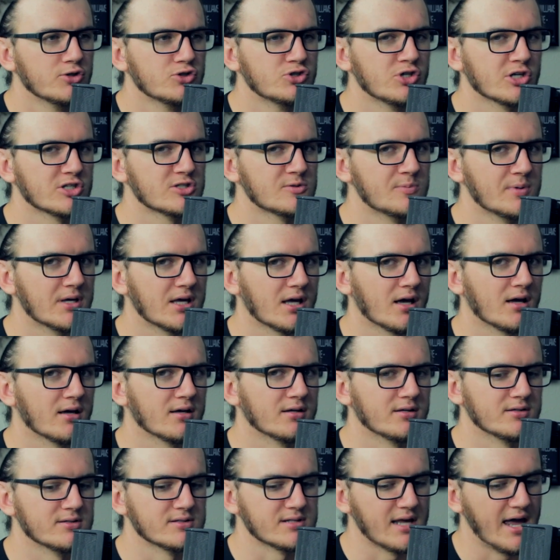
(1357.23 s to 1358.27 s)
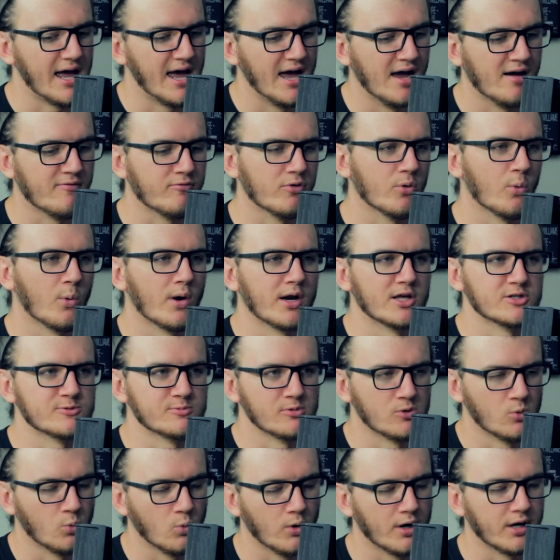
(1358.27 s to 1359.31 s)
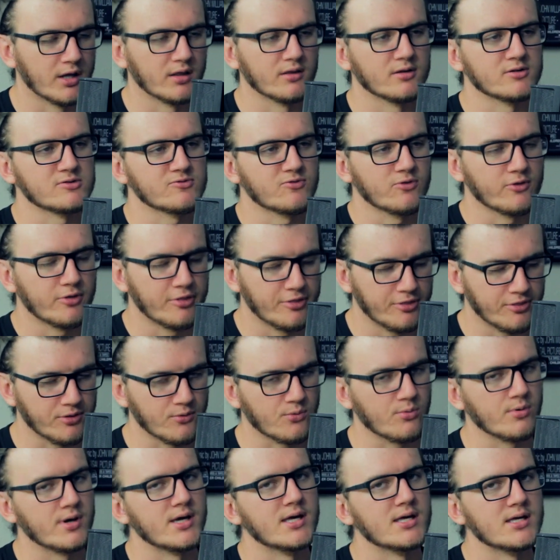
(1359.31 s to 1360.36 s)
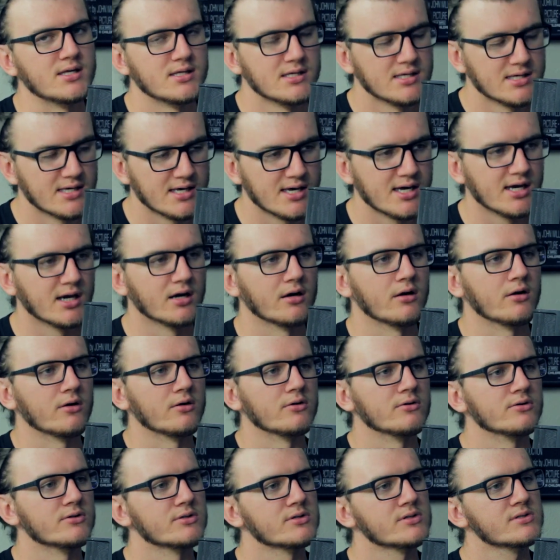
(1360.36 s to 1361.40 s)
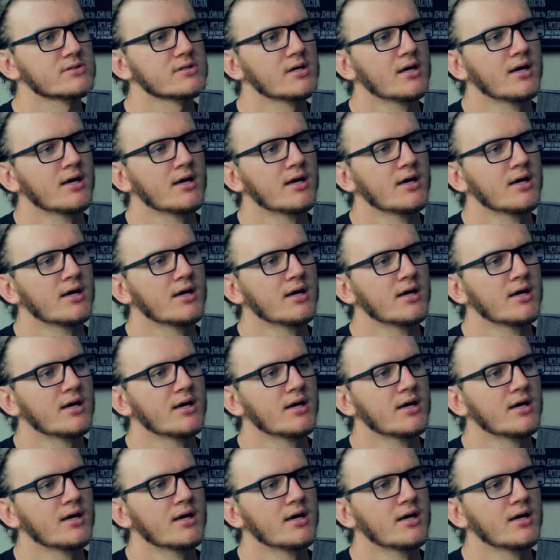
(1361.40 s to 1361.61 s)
Just because everyone has been wanting this for 3 years.